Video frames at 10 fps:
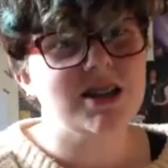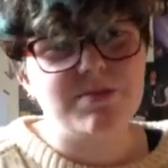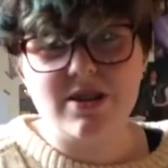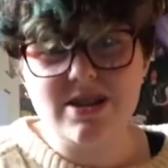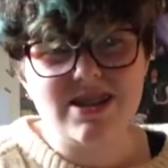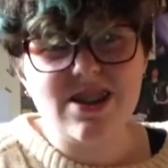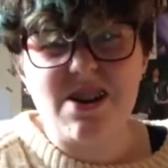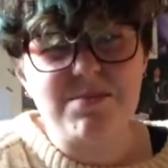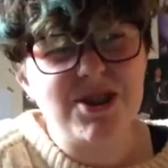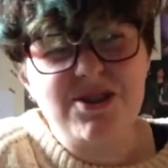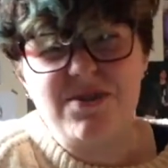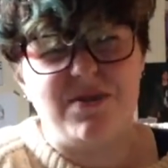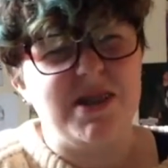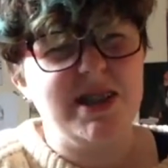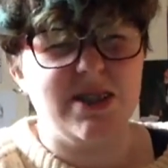To be honest though, I'm not too
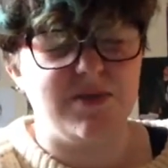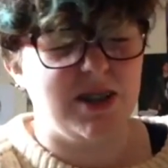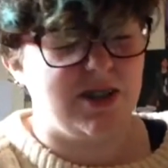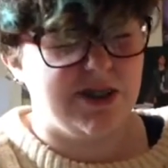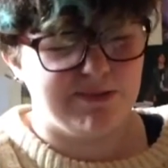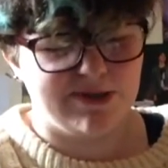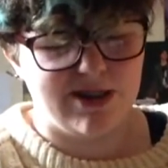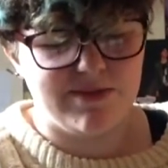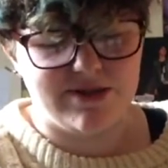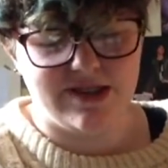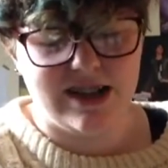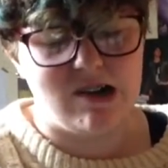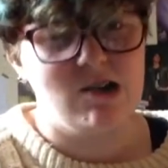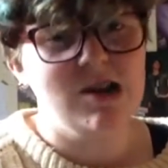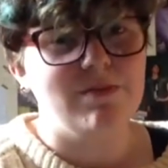fussed if I lose subscribers right
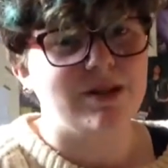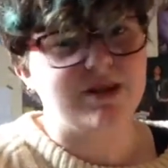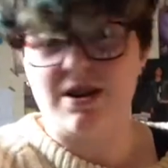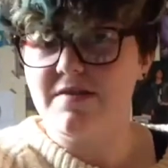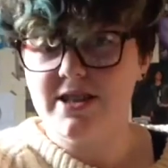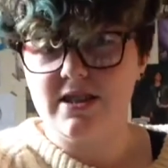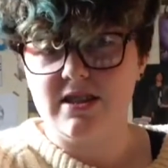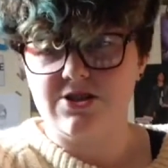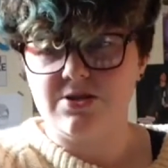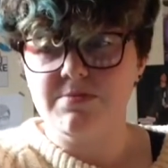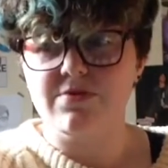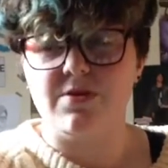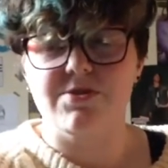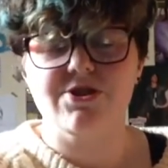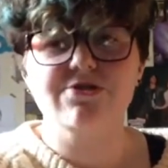now because I recently jumped from
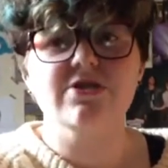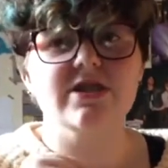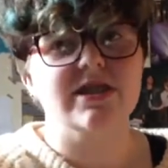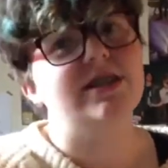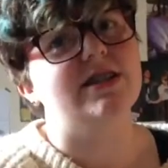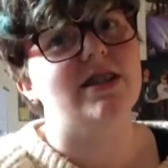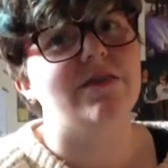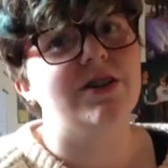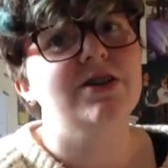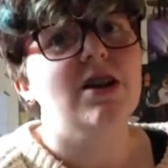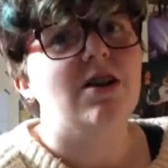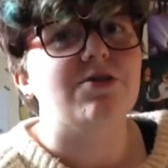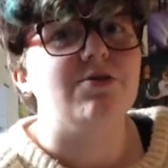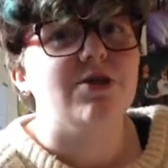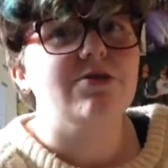167
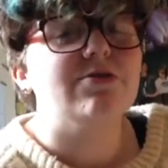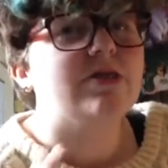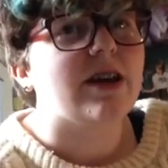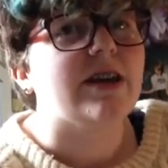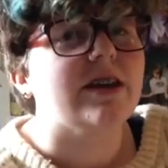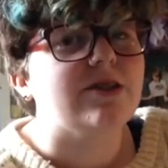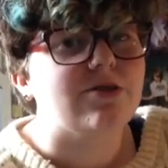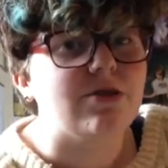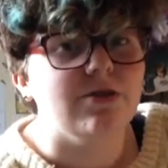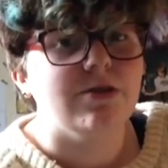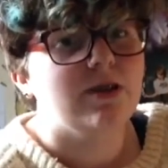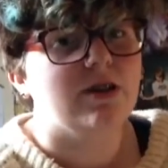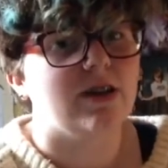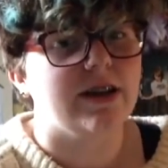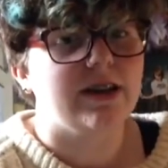to 182
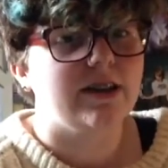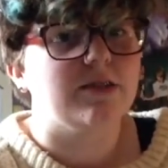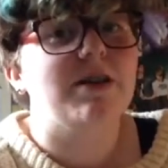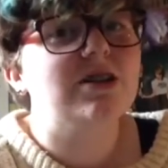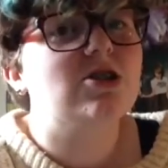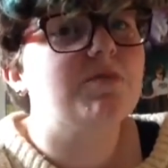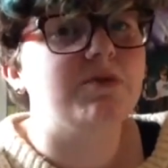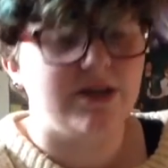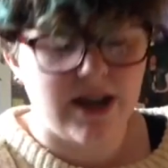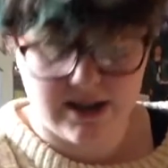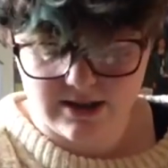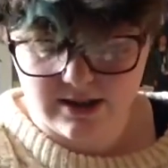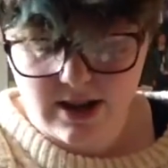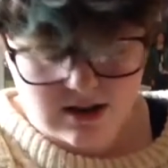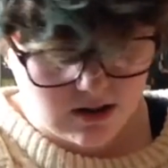like in the past couple of days, and
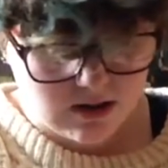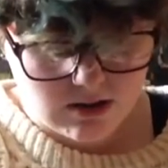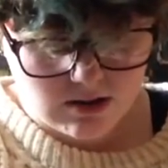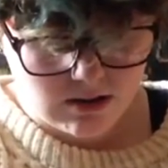that's